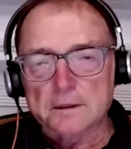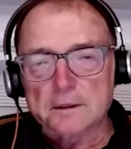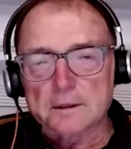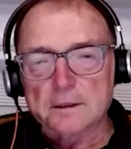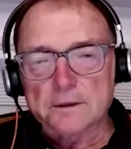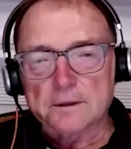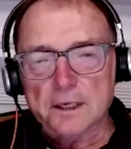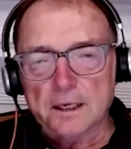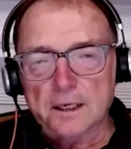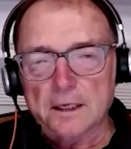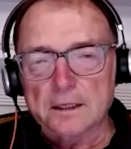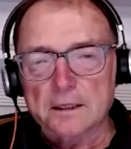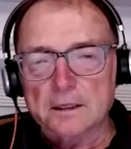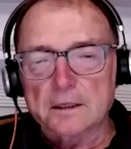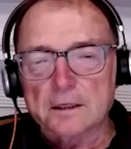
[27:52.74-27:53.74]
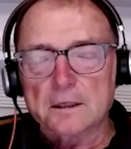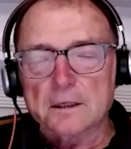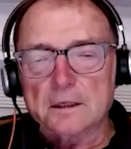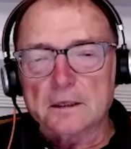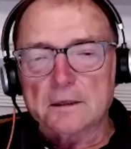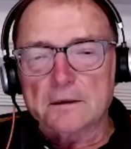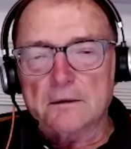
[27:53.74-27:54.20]
Okay.
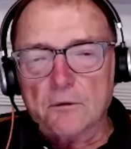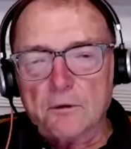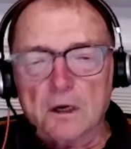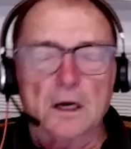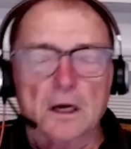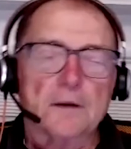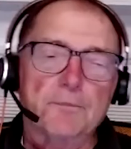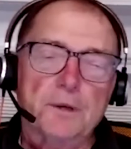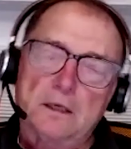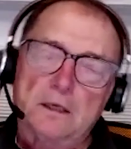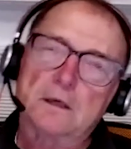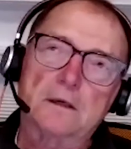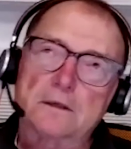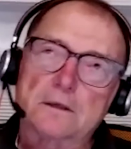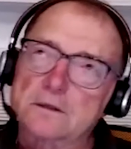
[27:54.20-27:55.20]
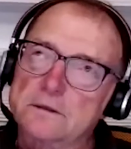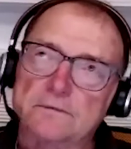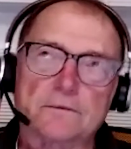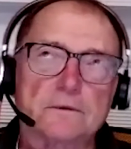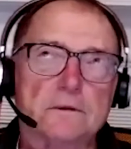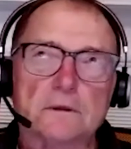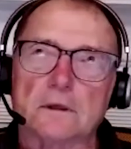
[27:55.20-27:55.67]
Why? Because
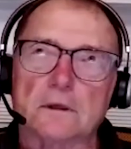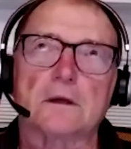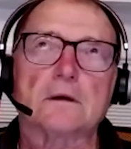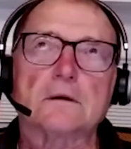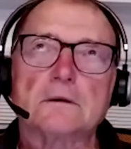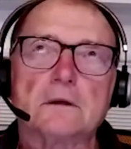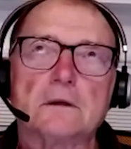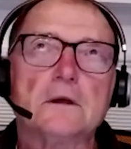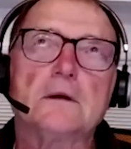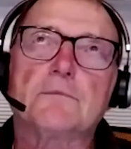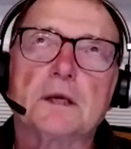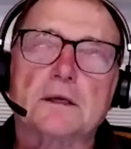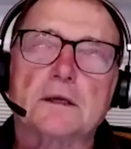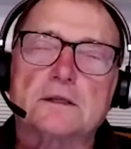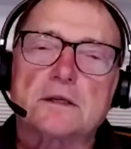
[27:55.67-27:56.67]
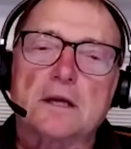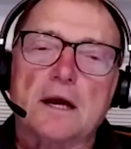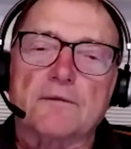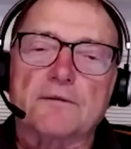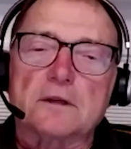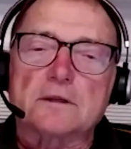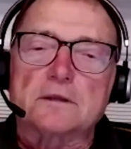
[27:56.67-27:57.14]
you
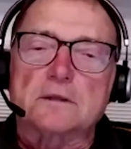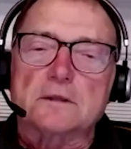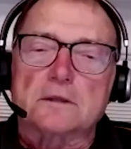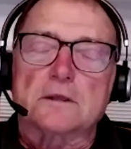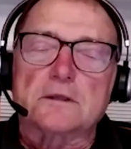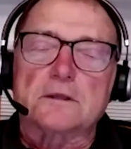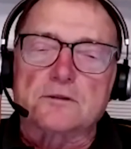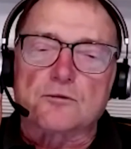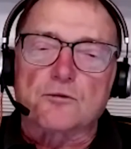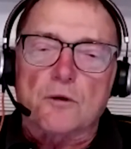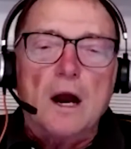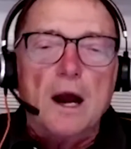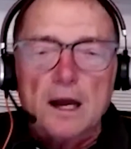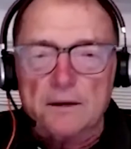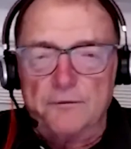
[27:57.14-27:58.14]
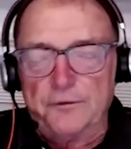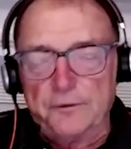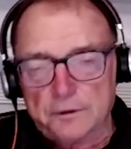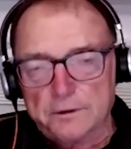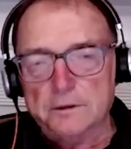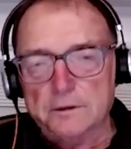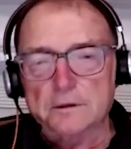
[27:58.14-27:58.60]
have this
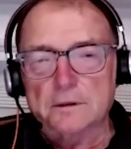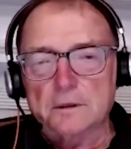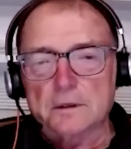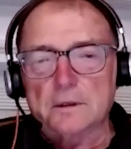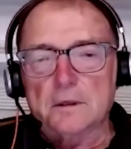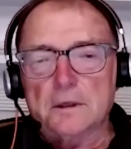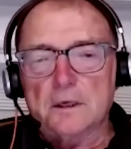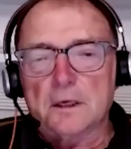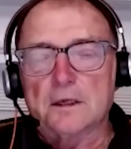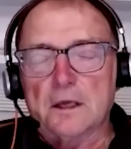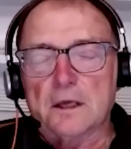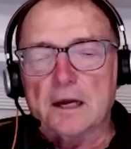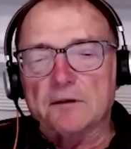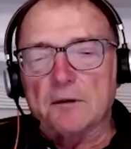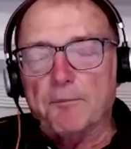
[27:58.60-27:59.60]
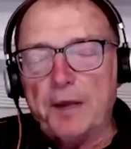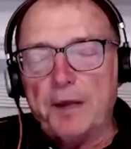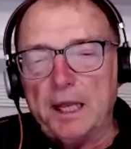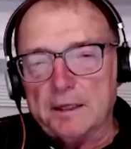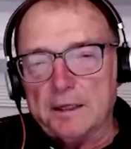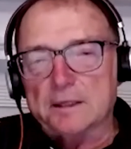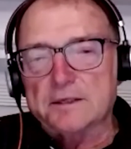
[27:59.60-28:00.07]
driver and you have to
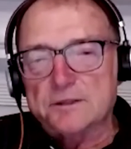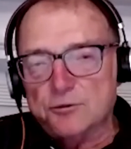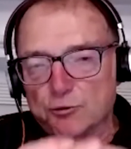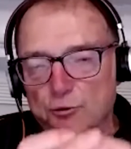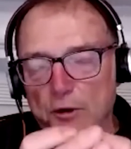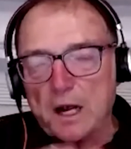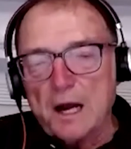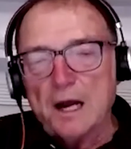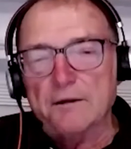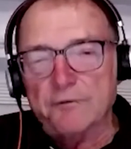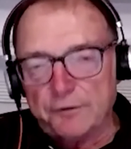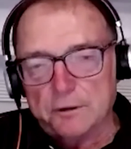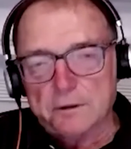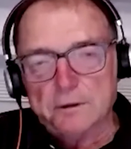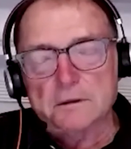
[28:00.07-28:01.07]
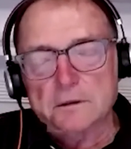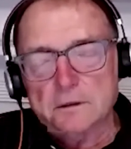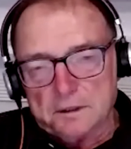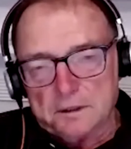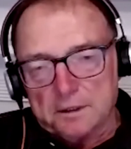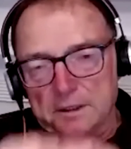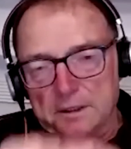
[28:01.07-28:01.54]
pay this driver a